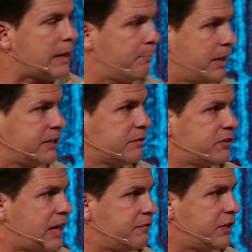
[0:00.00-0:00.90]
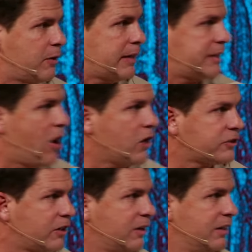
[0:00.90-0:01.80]
a place of safety. You're at the
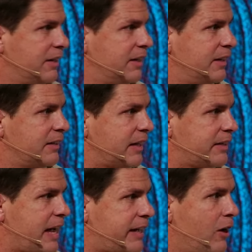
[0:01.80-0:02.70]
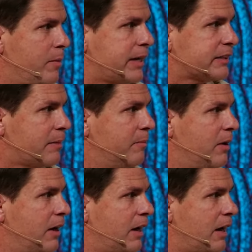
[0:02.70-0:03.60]
altar, like, can't kill me because I'm
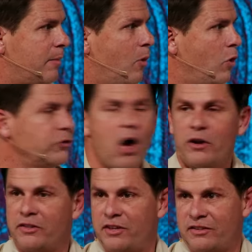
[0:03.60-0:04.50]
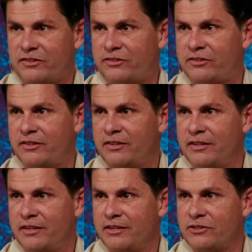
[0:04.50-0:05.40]
holding on to this.
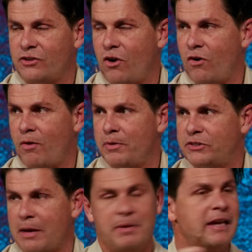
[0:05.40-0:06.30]
So almost, I mean,